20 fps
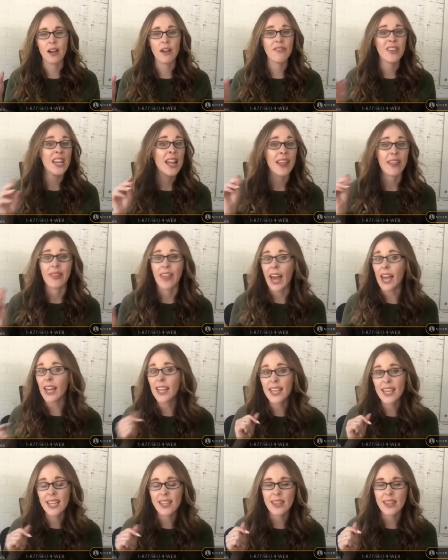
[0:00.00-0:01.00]
off, mm-hmm.
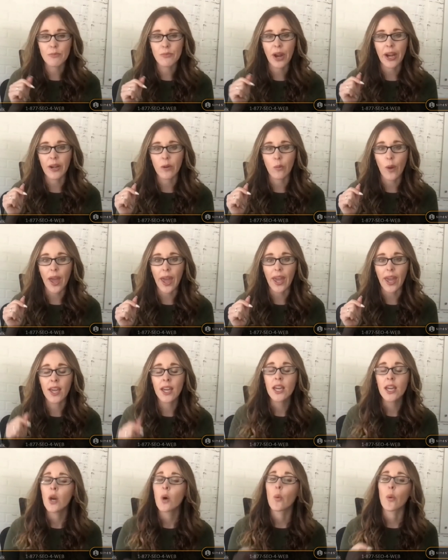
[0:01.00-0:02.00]
that can get them right
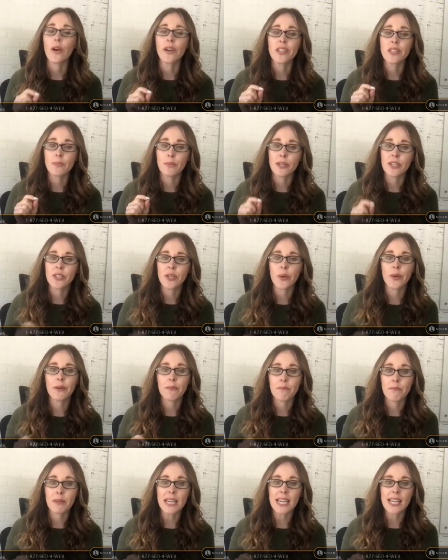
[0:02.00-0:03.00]
away. Whereas
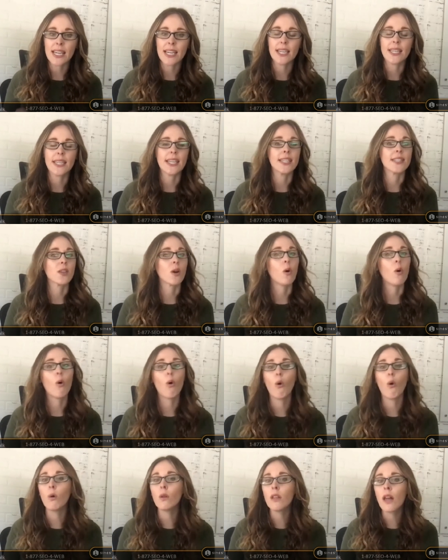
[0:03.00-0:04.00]
persona B needs a
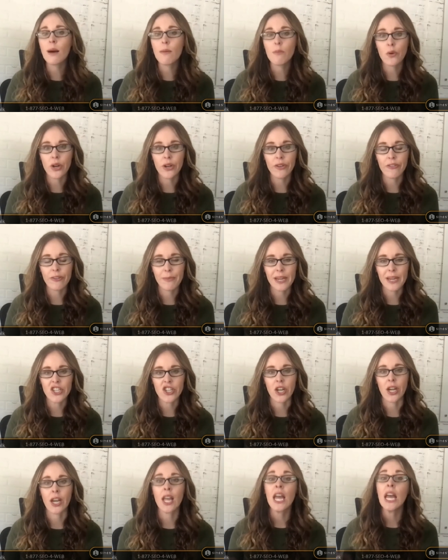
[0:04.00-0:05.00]
whole lot more
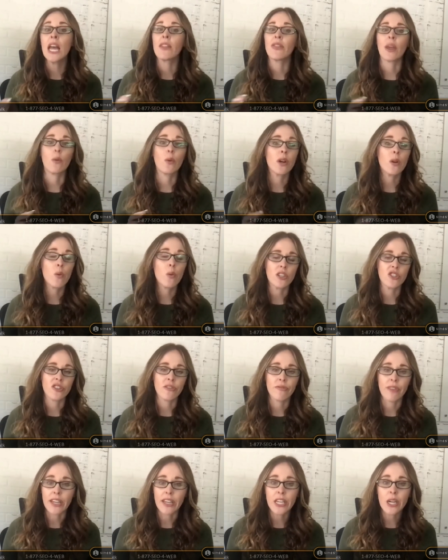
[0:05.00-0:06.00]
information. They want to
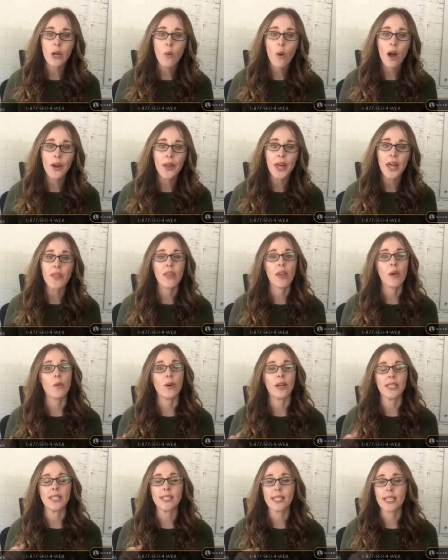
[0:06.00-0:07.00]
watch a video on it, they
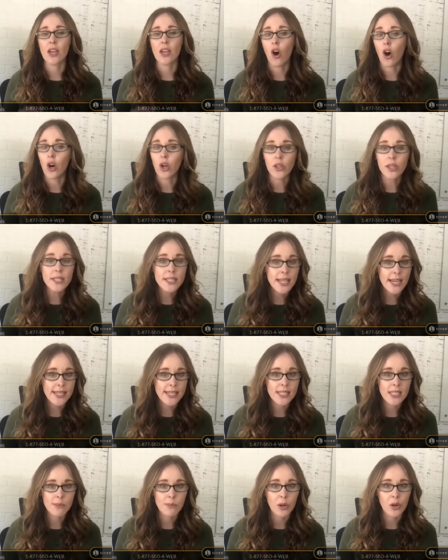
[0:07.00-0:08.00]
want to see all the
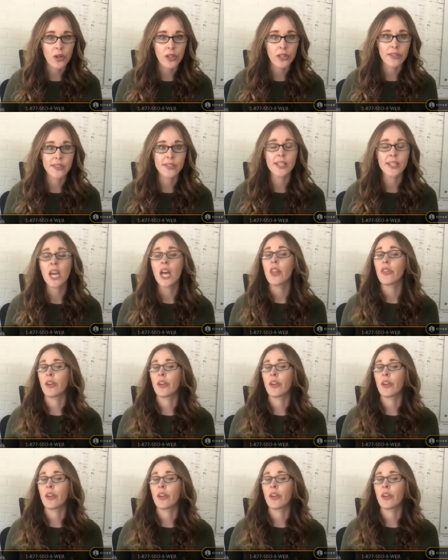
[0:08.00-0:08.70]
testimonials.